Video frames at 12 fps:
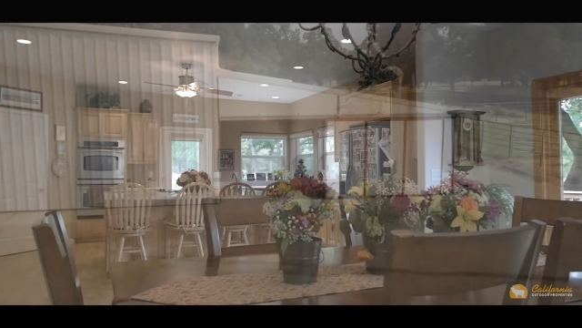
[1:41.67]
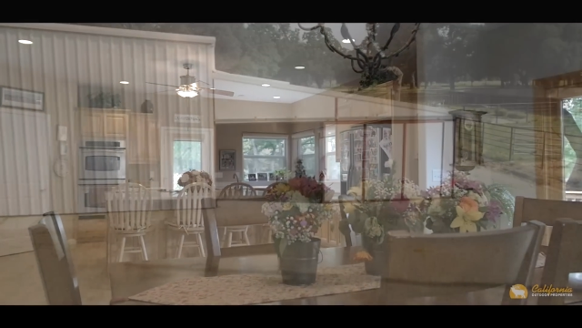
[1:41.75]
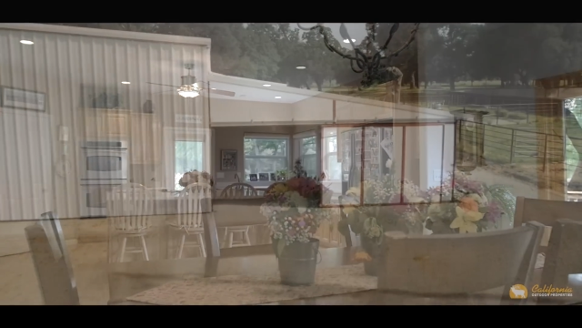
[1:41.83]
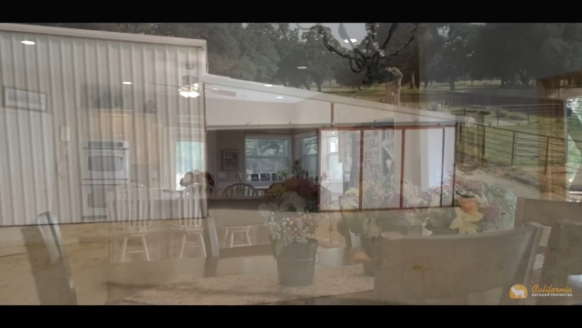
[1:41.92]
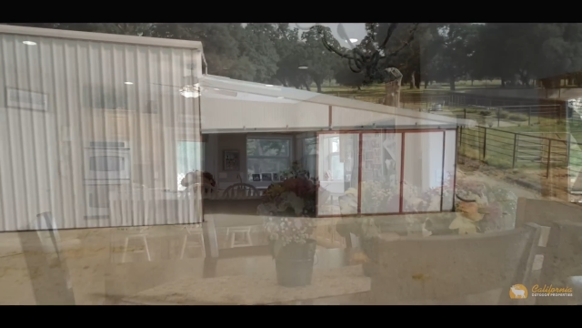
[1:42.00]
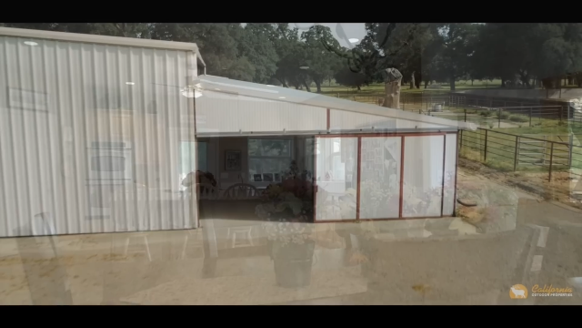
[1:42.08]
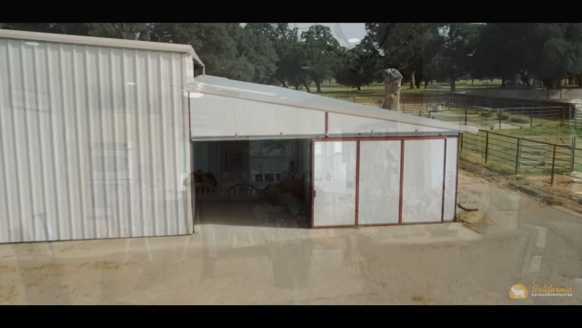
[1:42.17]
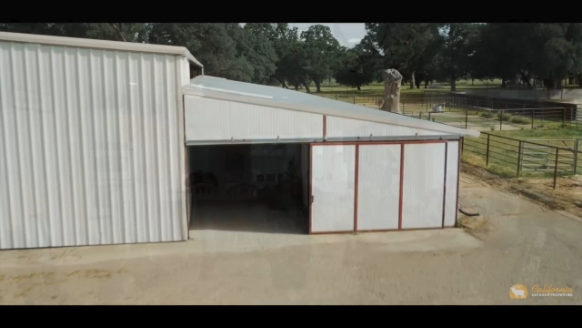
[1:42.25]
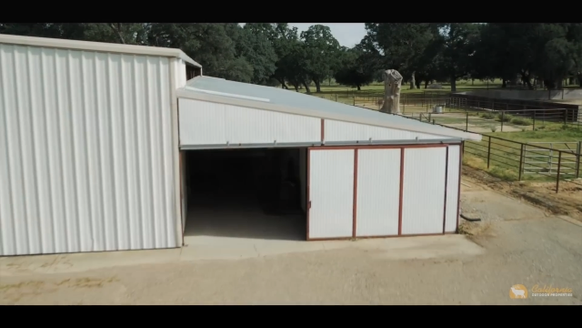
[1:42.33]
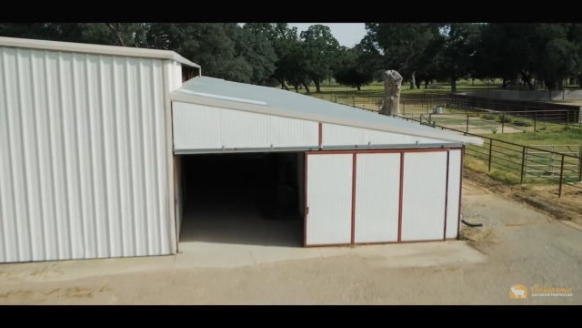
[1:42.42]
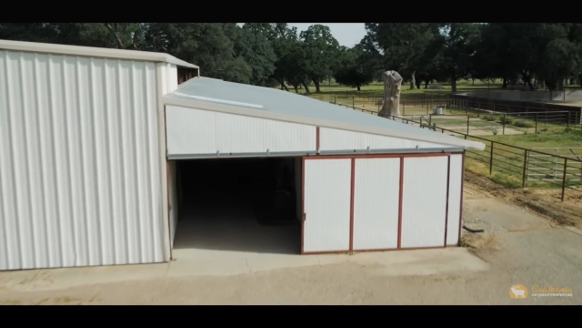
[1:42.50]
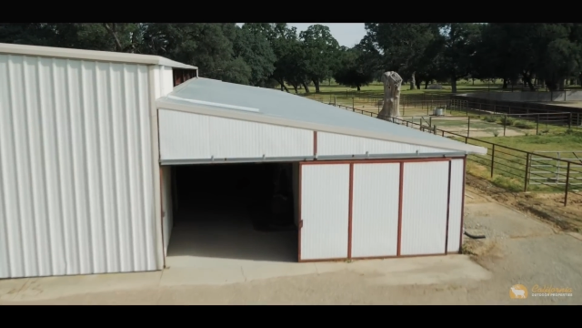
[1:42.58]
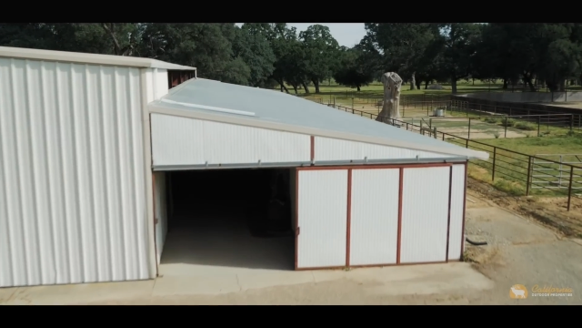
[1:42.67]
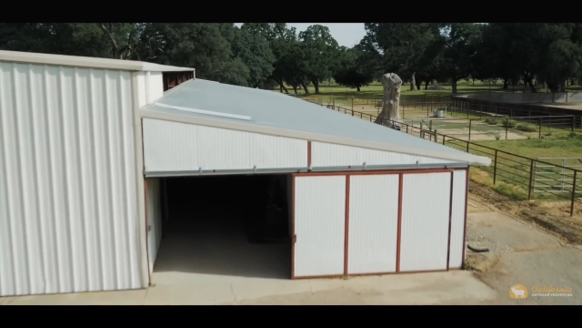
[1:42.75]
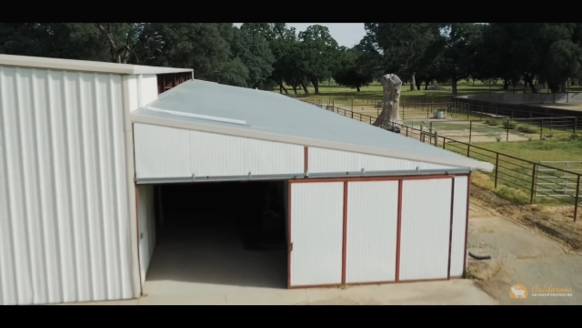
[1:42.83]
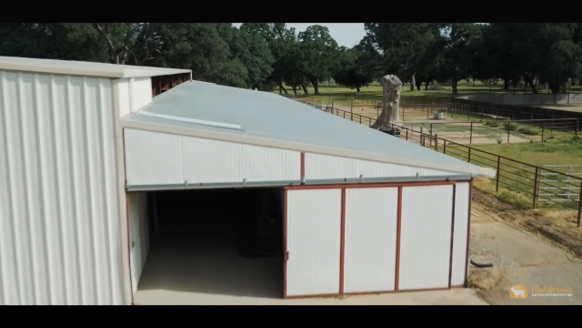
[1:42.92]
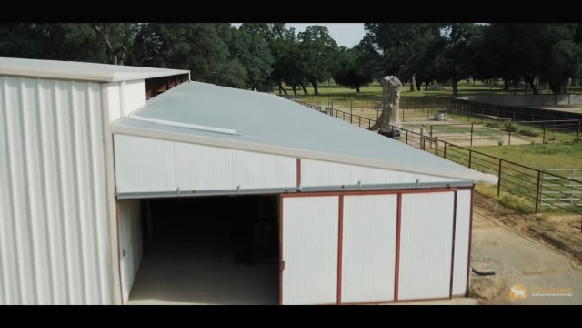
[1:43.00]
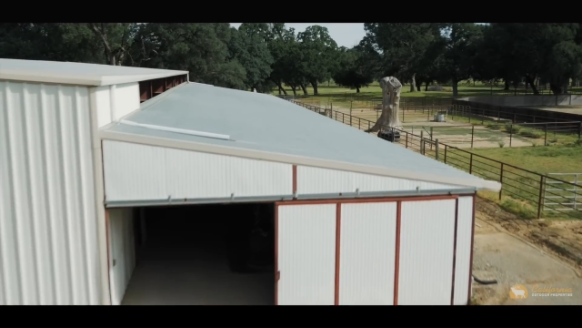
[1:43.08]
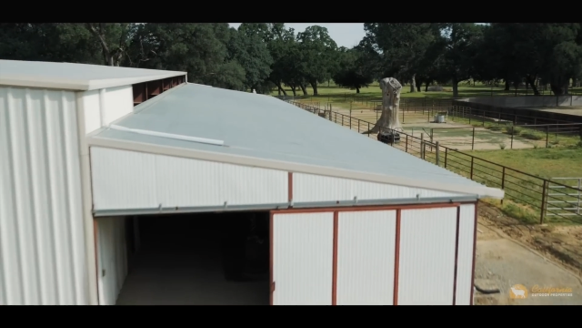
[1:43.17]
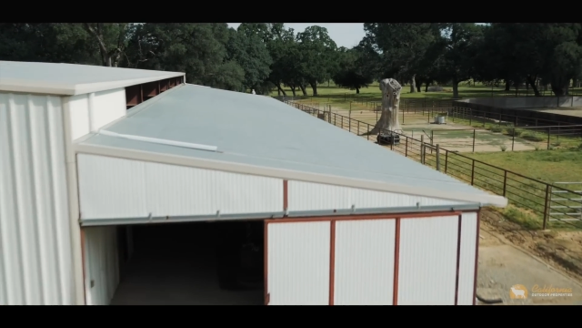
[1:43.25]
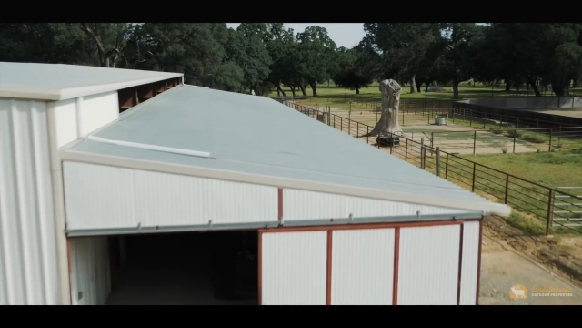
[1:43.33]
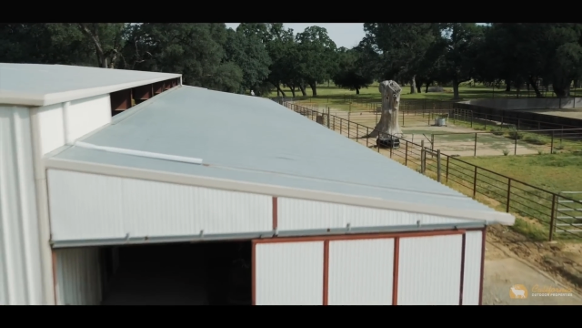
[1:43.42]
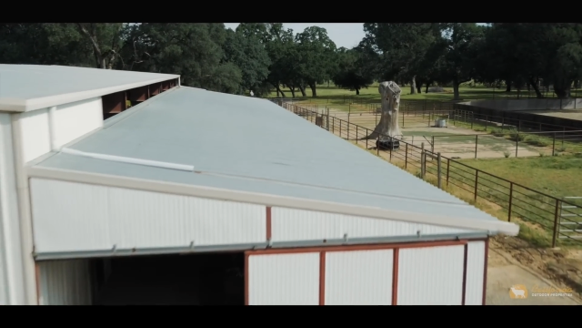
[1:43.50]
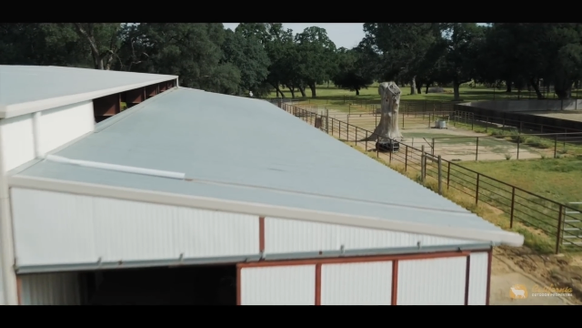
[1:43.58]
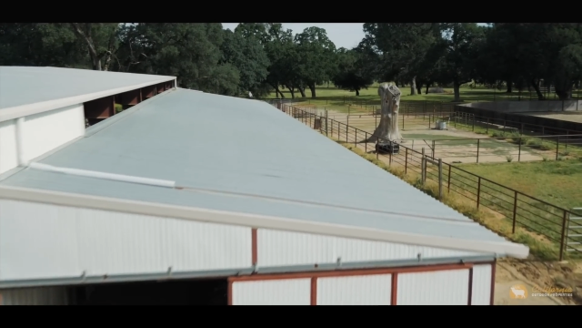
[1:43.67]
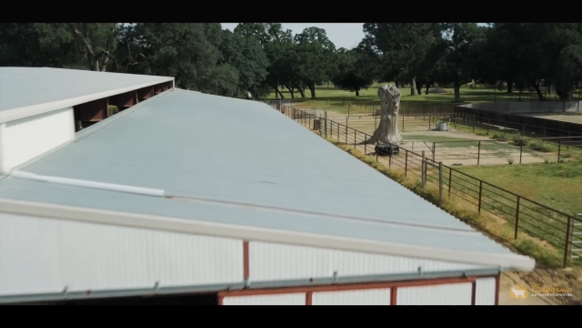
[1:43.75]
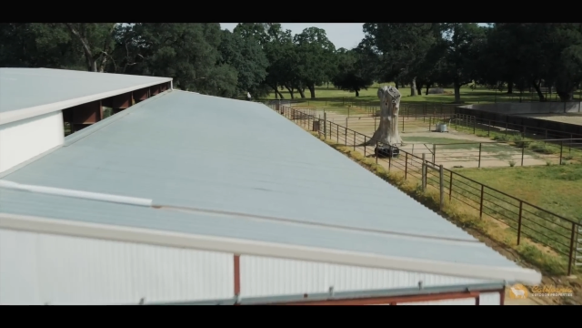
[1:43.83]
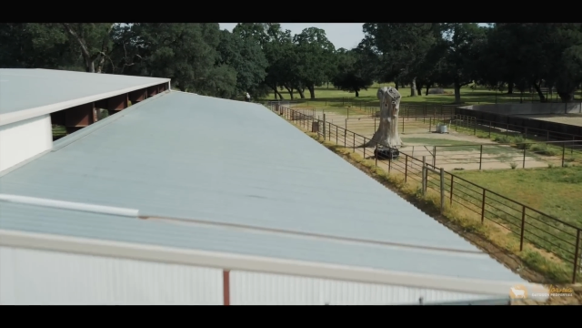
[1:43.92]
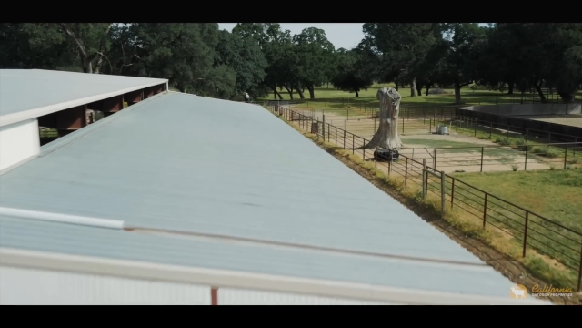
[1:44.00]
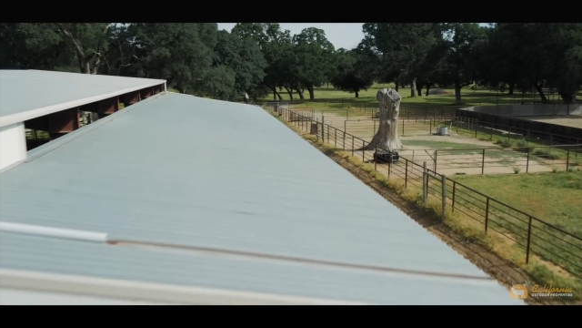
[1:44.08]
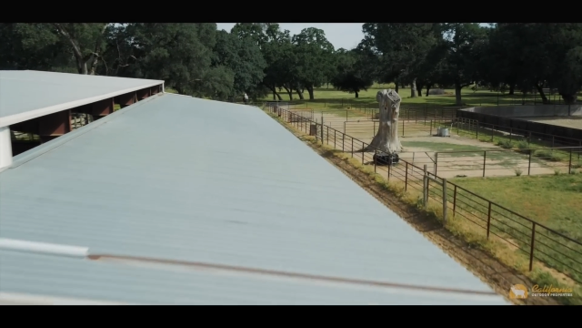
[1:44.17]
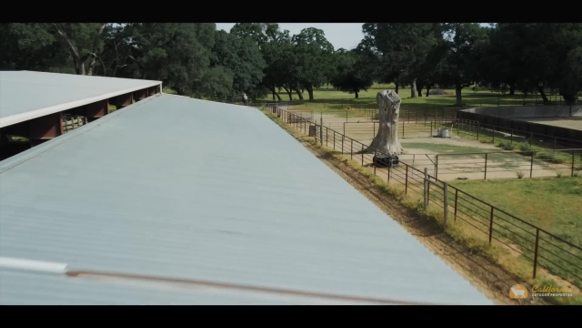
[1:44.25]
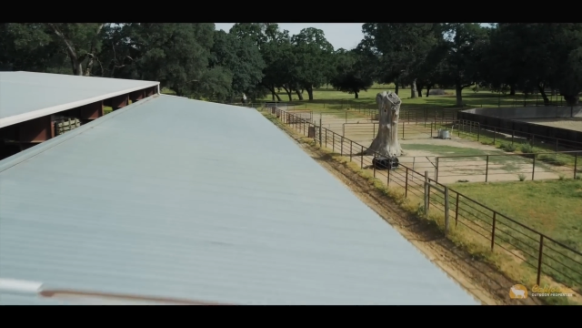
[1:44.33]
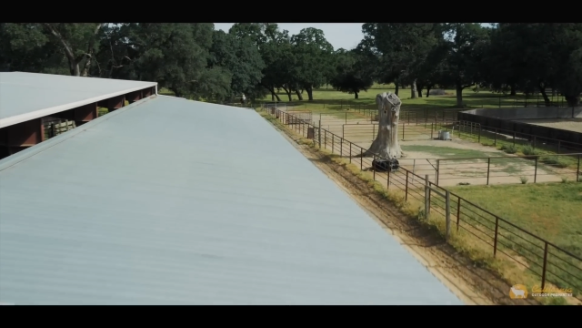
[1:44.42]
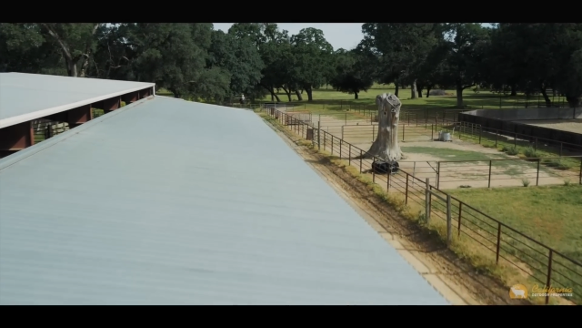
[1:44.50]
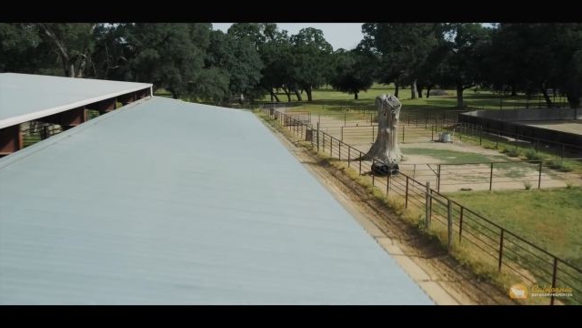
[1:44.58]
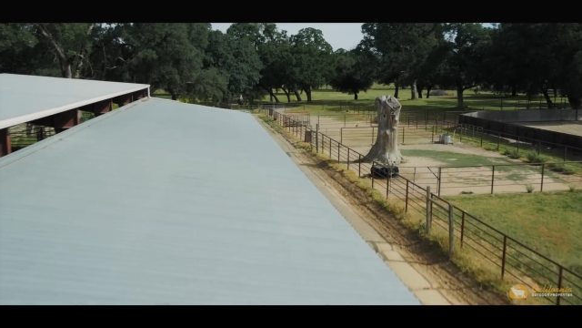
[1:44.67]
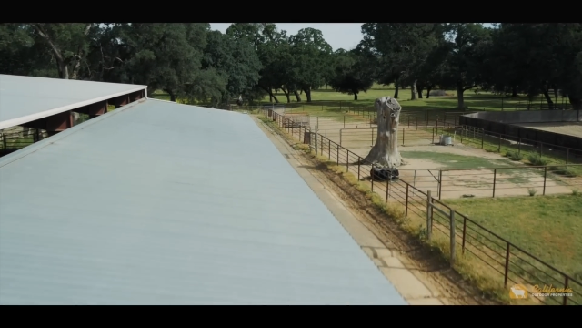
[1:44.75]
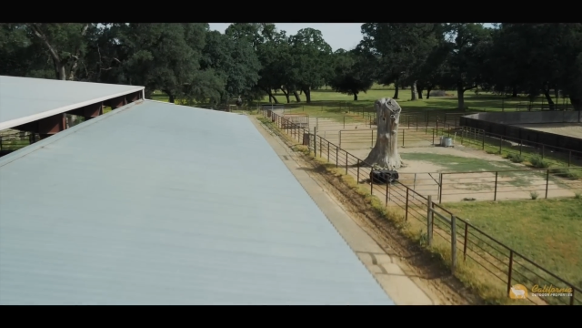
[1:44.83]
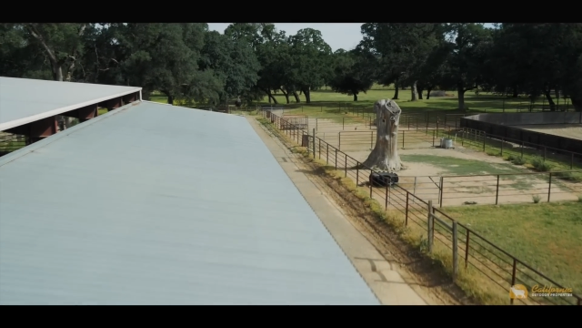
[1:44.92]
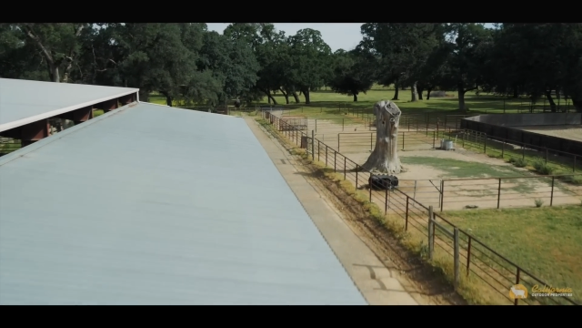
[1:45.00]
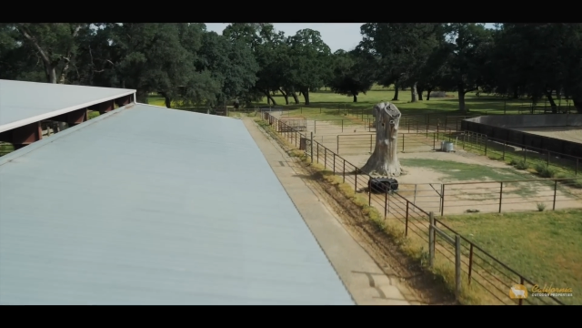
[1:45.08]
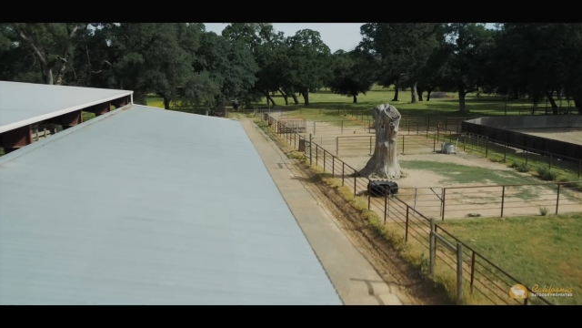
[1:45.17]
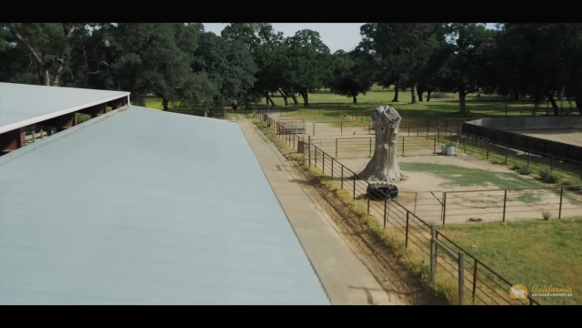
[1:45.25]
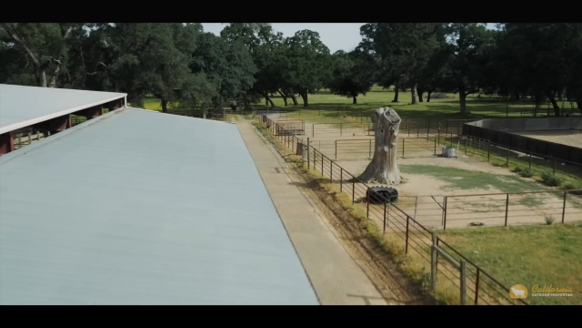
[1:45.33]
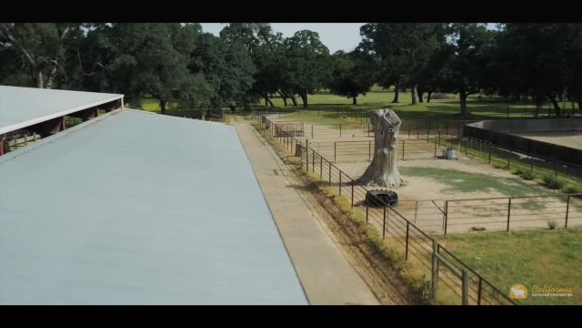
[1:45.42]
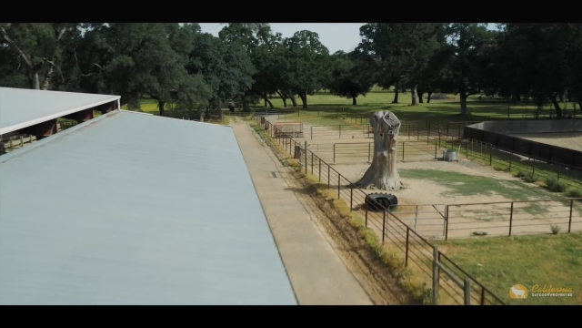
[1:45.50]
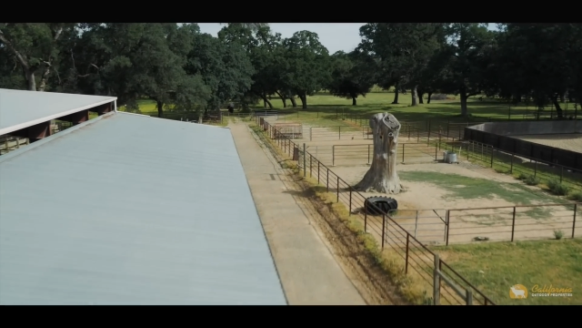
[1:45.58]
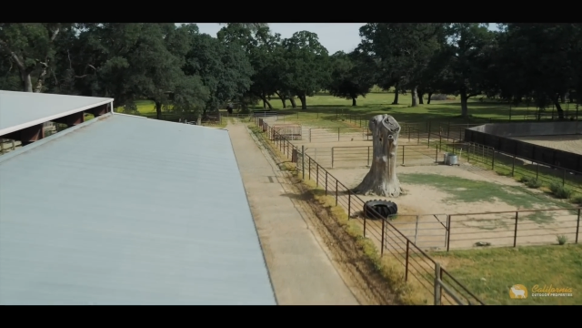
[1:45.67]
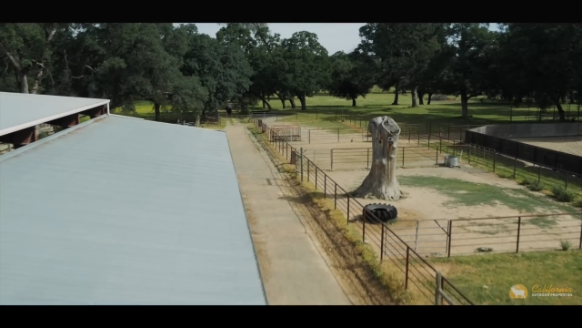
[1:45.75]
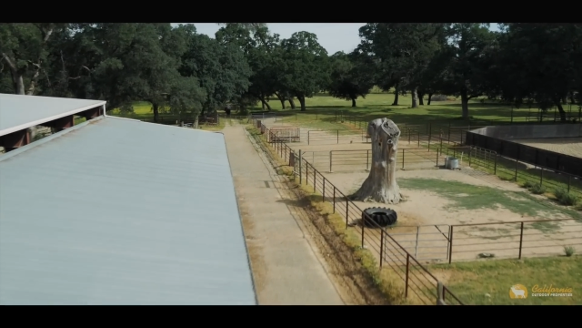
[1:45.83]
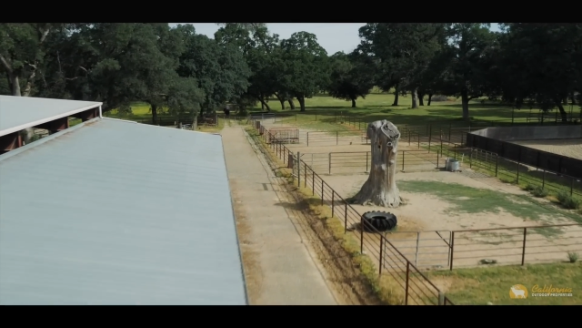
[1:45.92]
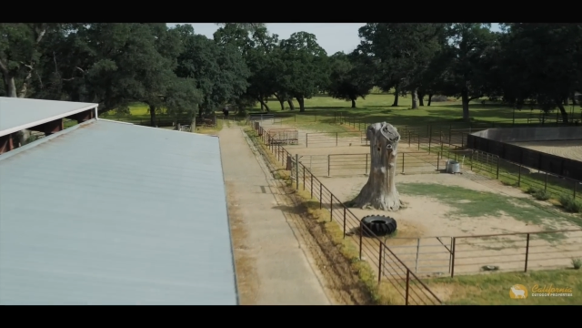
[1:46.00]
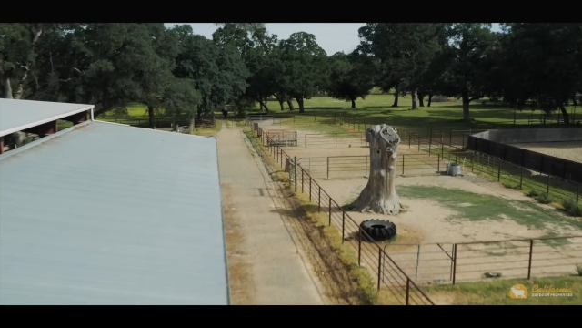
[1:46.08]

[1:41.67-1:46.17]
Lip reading: Nobody's mouth can be seen.